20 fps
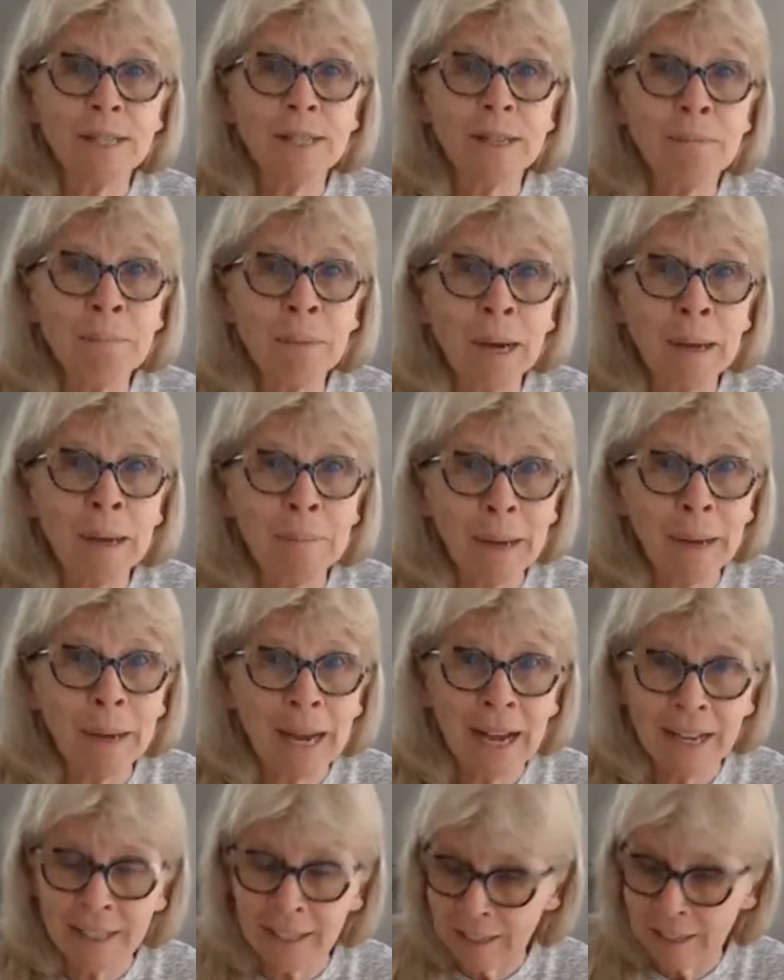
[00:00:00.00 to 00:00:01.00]
in my
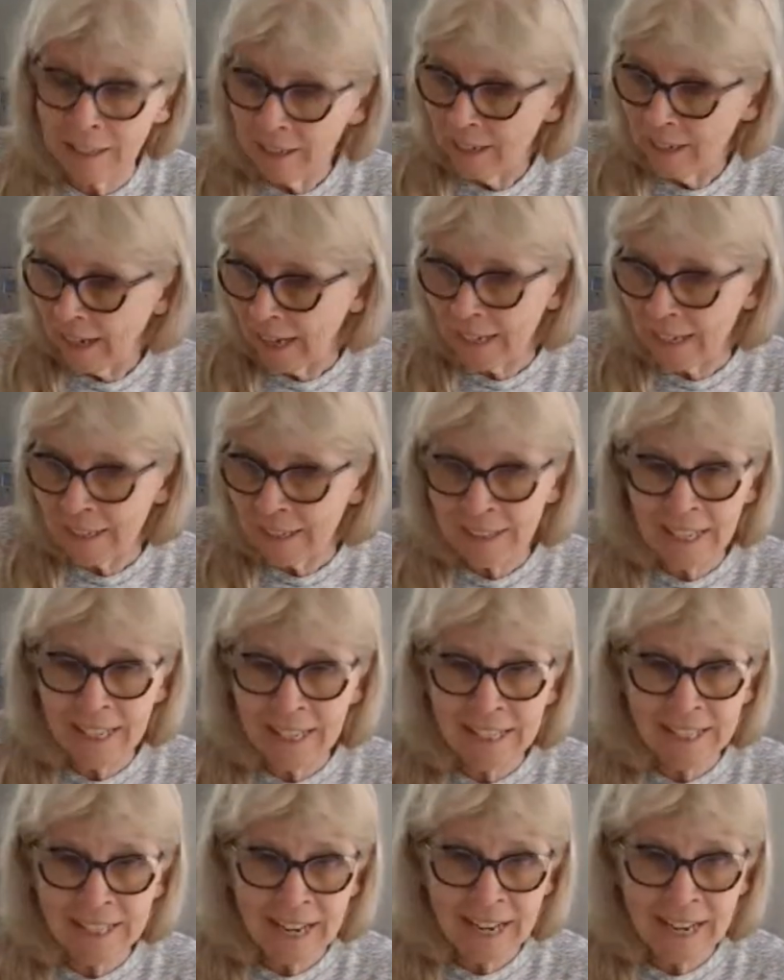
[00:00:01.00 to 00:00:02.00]
bag, and
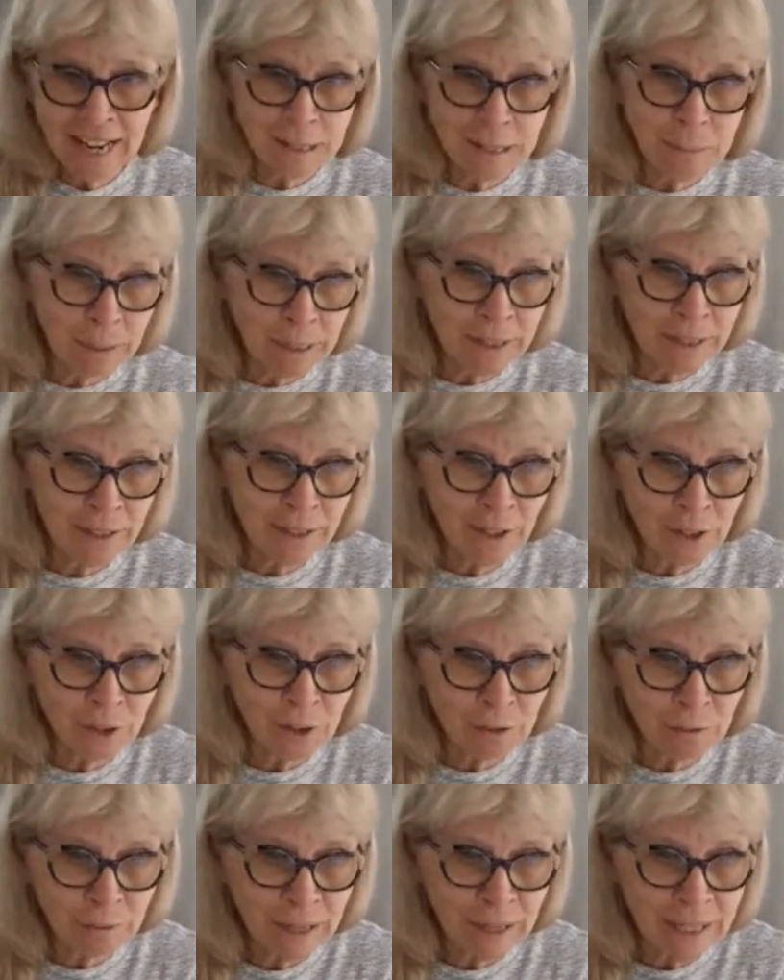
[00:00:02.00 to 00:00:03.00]
it has been a
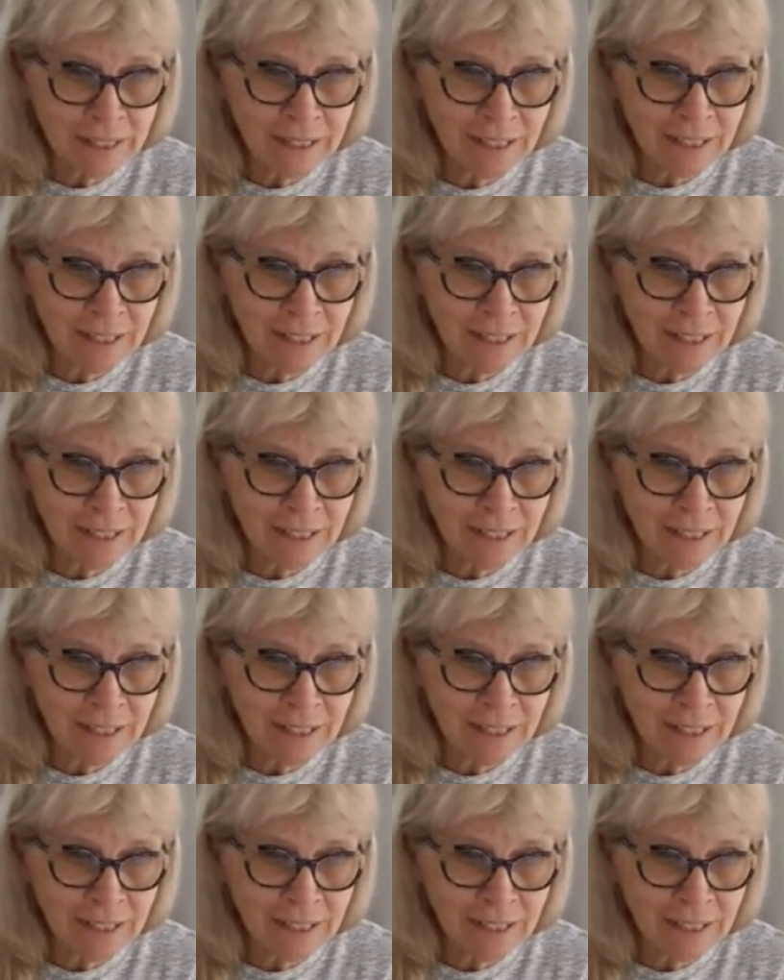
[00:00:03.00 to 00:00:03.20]
great